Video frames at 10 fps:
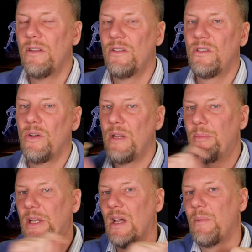So it
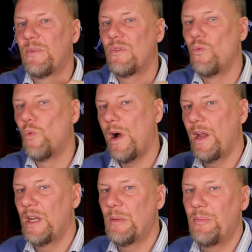becomes
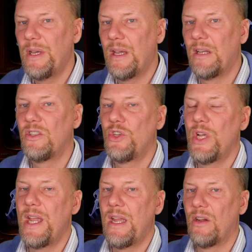one big
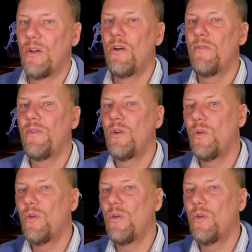chain of